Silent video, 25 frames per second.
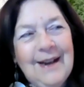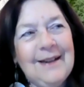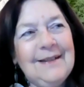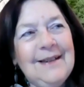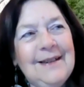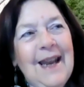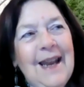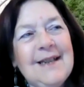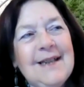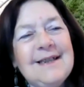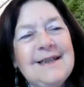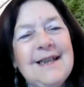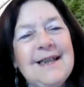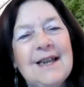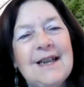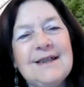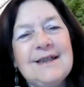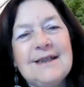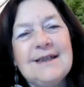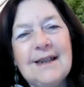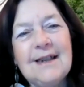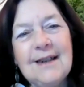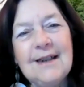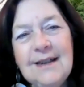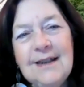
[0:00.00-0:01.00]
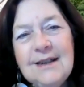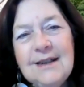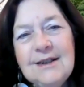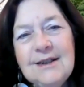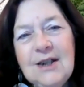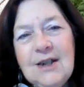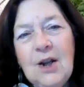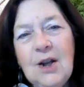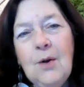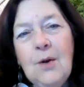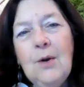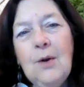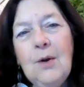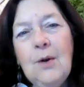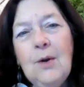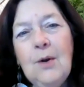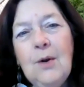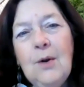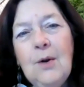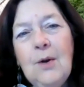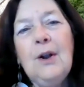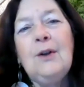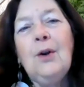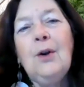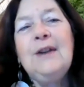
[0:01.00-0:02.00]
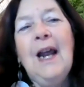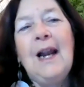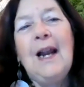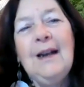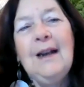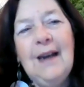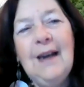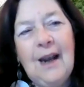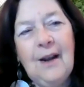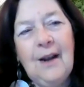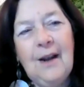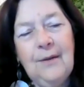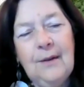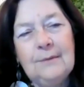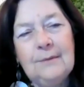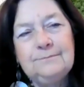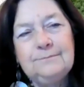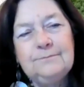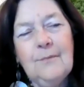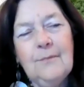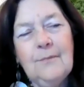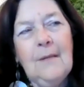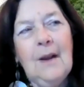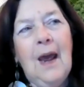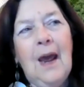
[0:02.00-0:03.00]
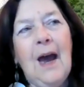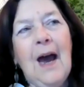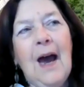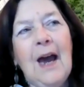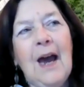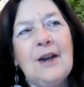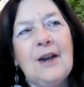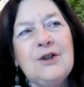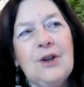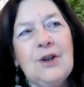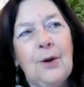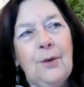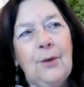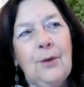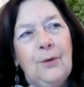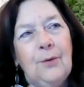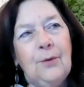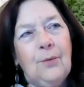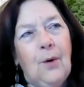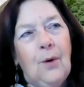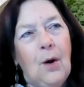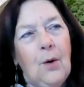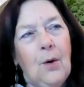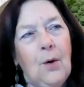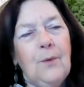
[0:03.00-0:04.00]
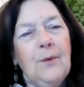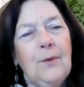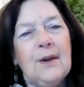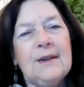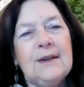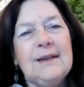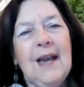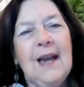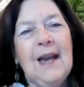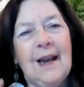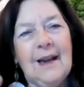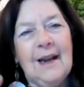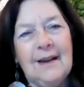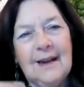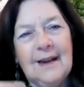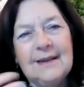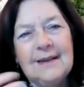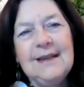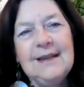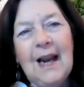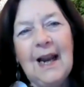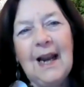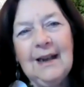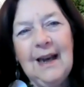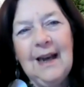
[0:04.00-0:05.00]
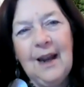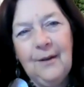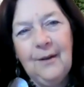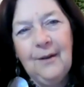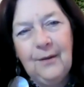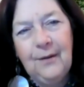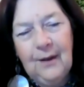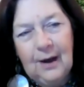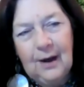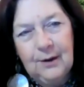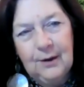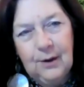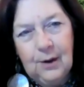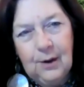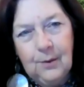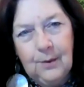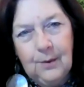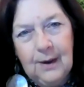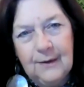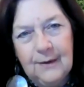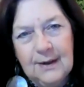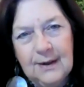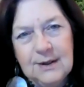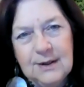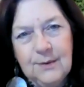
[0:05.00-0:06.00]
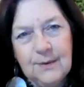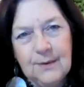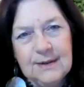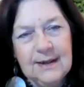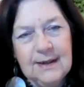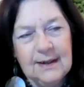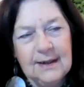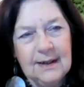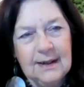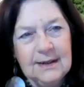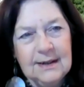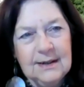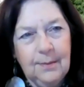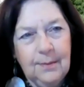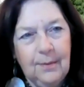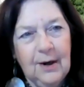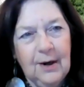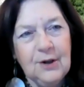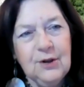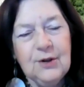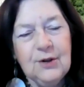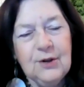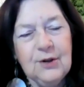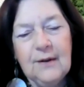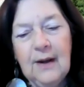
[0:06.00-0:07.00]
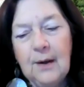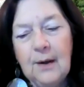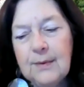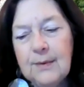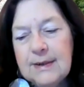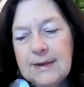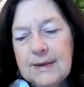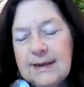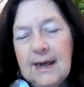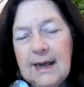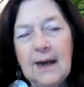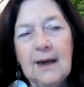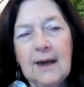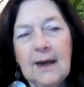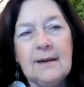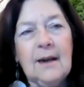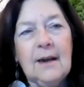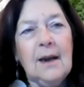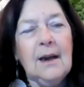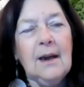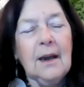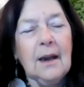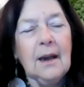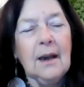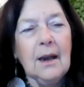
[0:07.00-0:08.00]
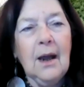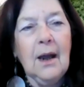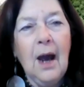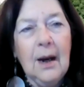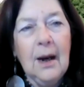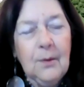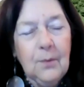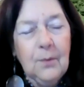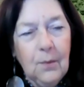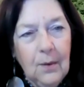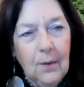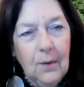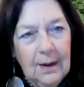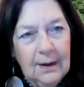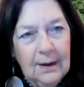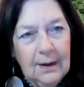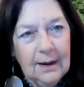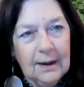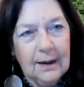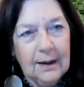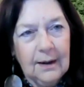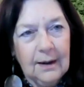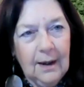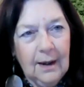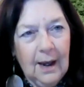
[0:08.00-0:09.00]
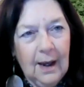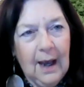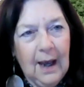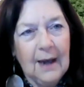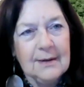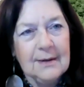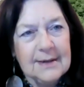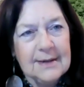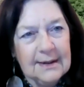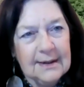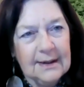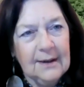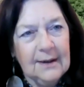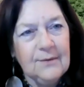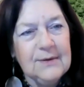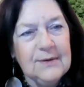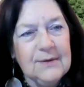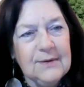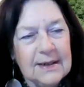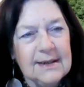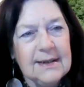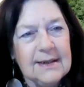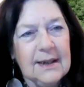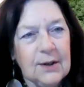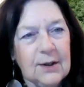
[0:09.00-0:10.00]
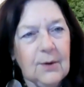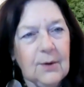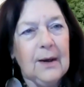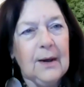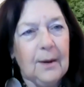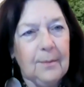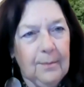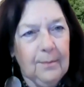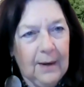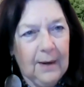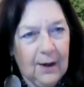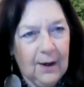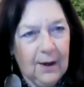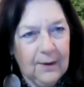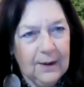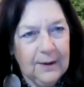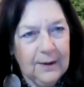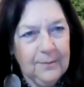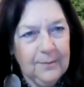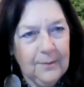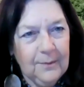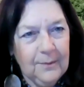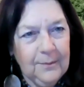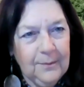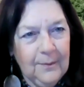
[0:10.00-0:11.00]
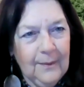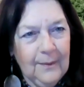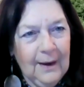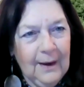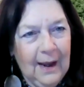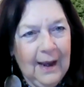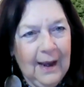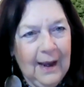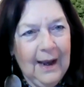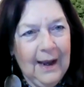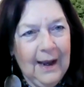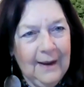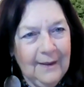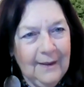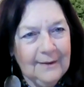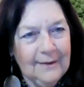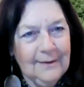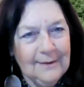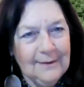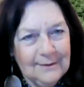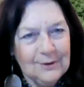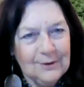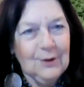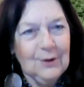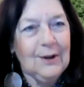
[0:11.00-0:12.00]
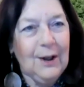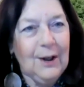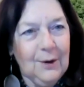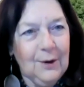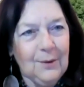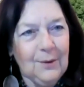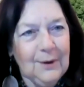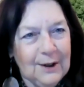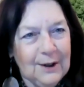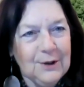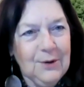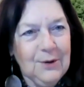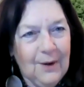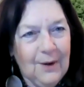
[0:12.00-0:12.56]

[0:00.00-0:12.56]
nasas rikso to taleth. I shall throw the, ta- the talef on you. And this was an expression that was said, God willing, I'll live to see you get married and literally